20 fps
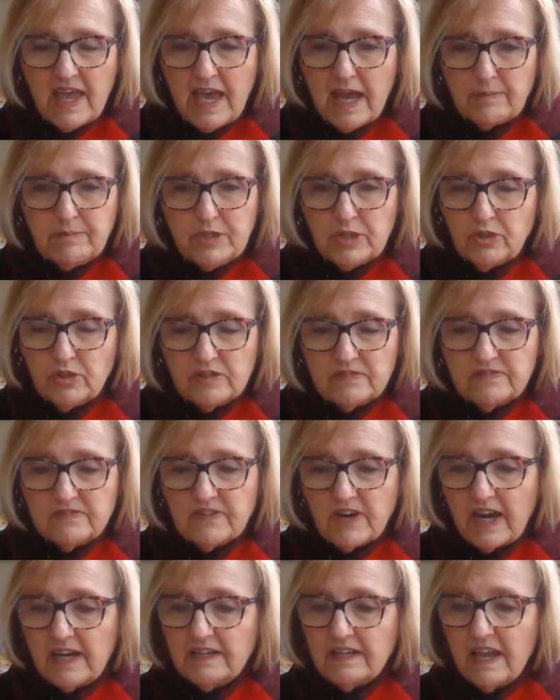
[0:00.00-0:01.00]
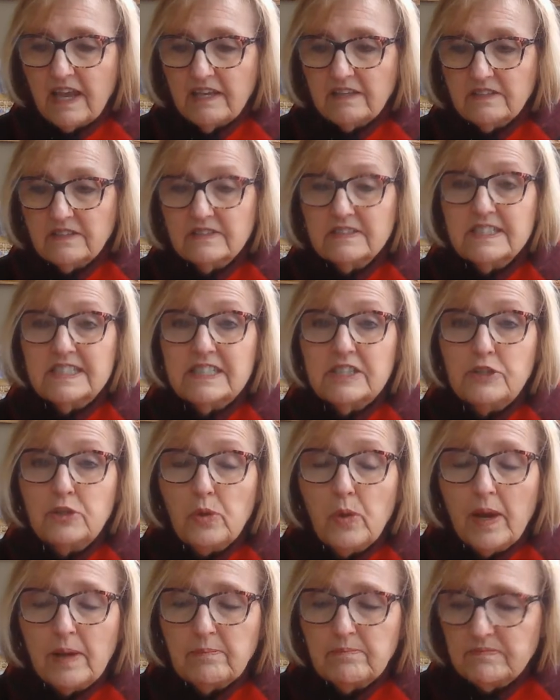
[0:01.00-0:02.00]
Happy Good Friday. See
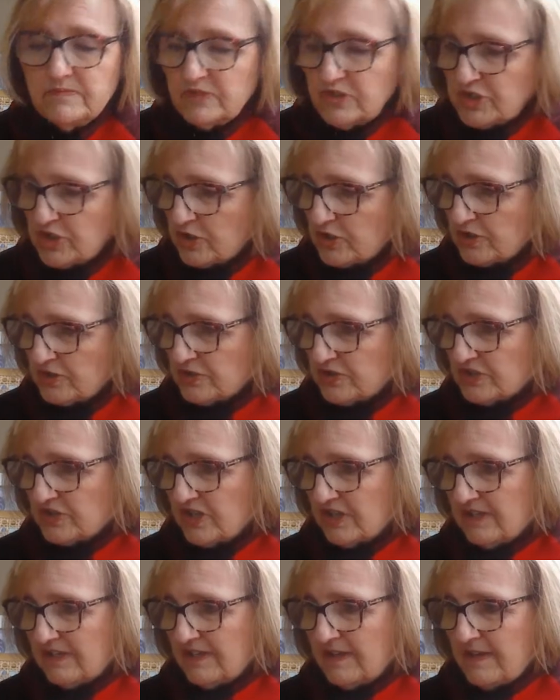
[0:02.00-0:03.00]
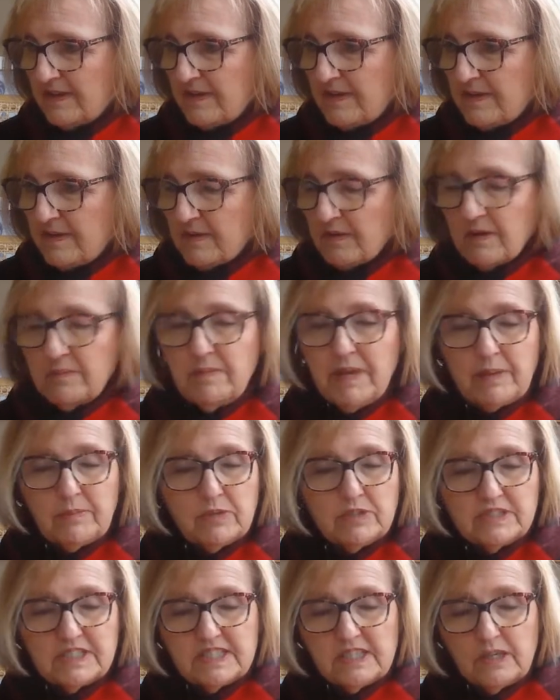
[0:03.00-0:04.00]
you at church.
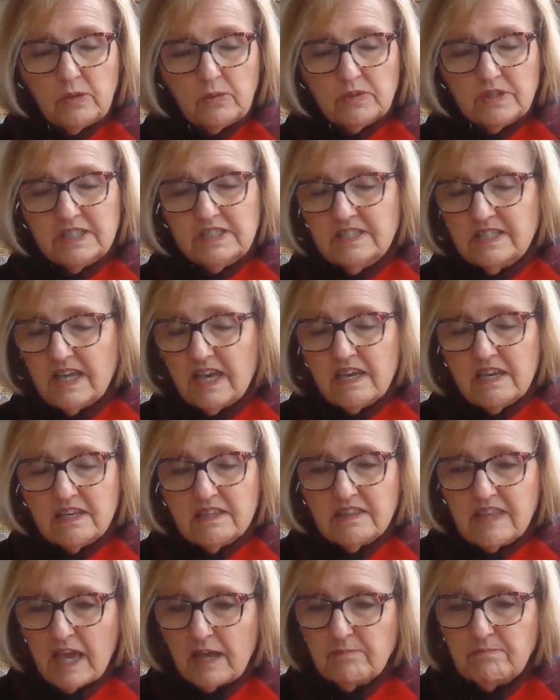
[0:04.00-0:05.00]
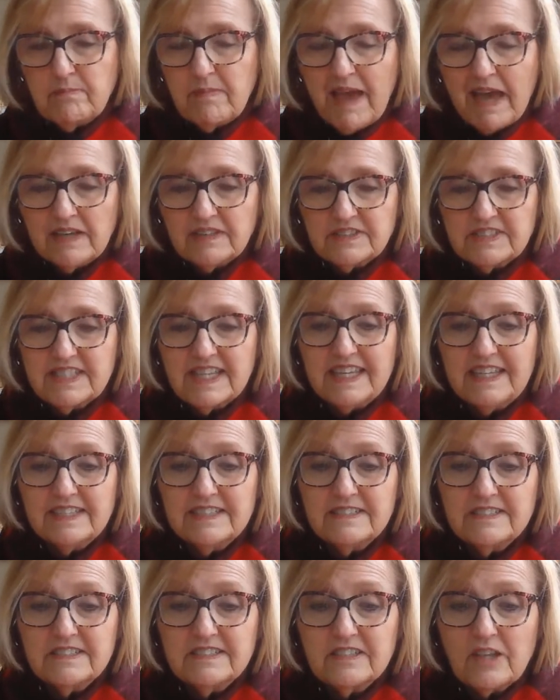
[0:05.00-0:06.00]
Remember, it's the only day that Mass
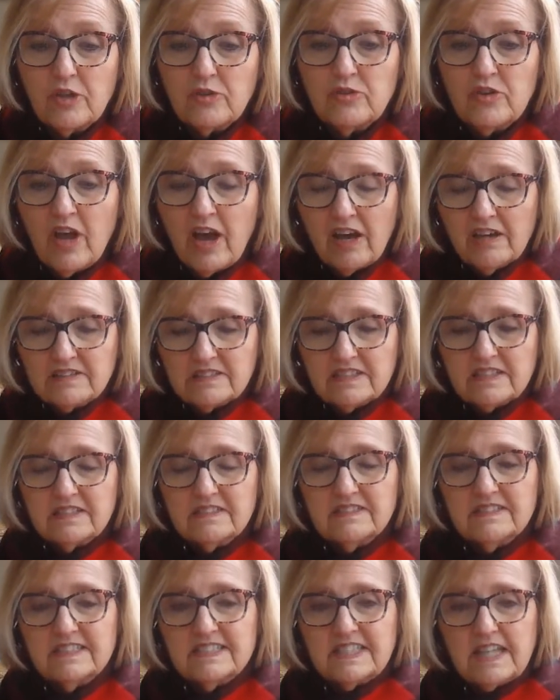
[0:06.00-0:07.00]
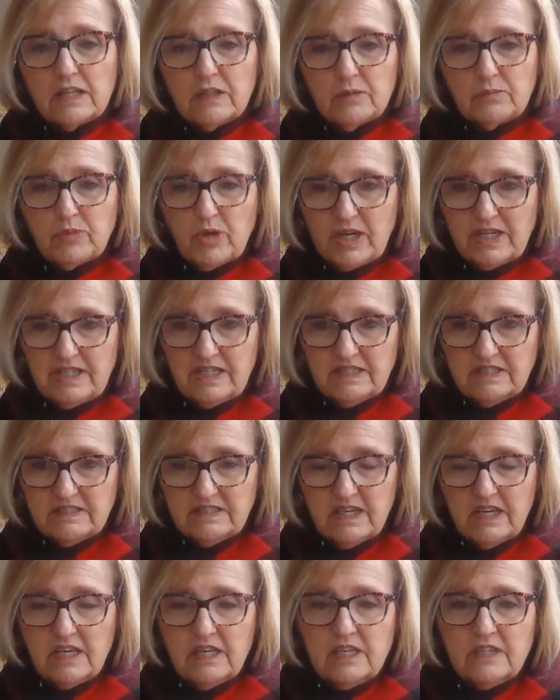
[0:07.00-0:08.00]
is not
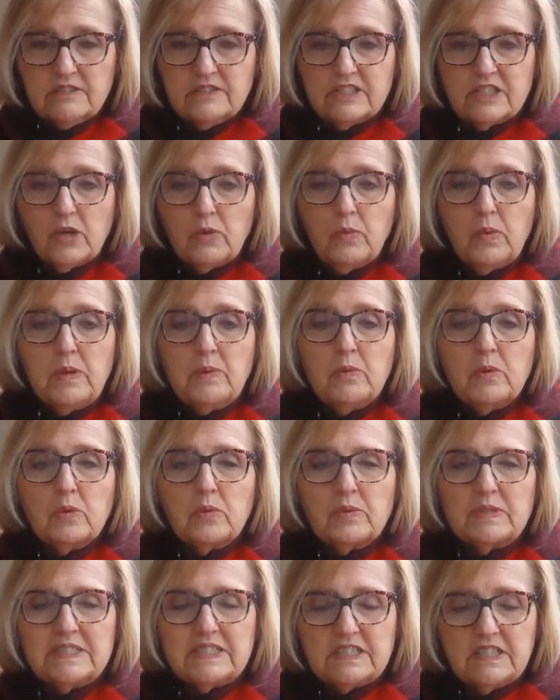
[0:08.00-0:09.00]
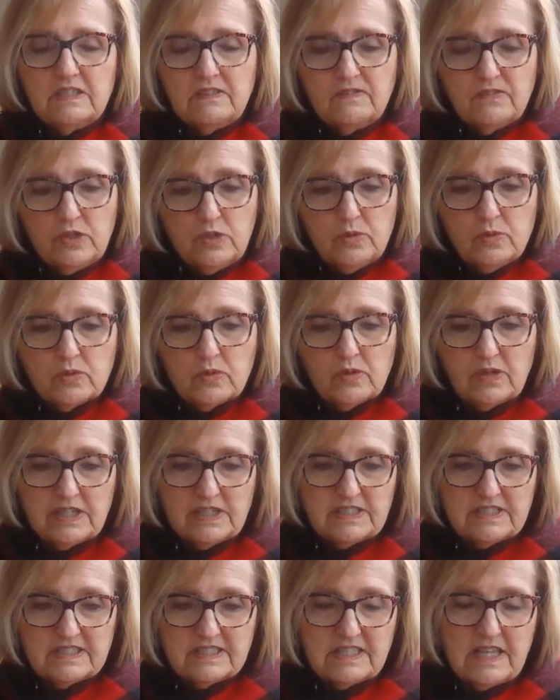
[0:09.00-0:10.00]
celebrated, so we will receive
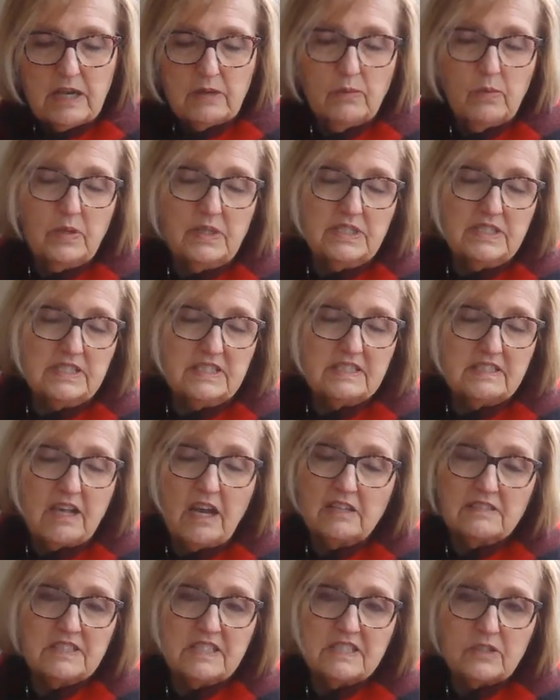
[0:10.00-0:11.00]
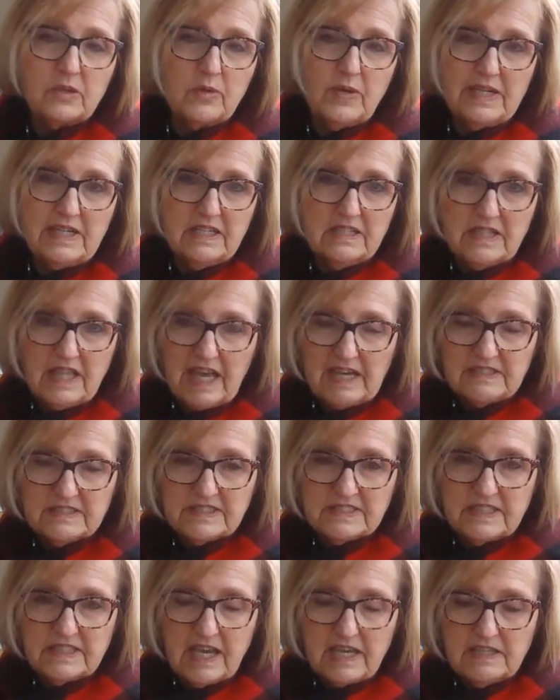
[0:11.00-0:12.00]
Eucharist that was consecrated
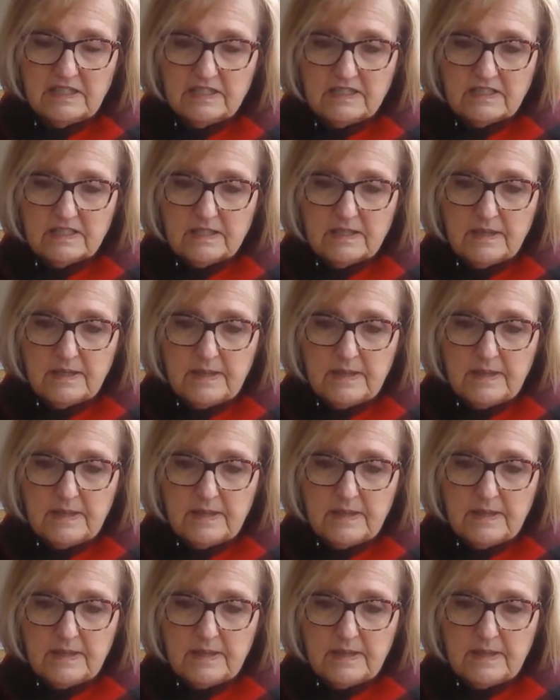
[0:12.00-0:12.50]
last night.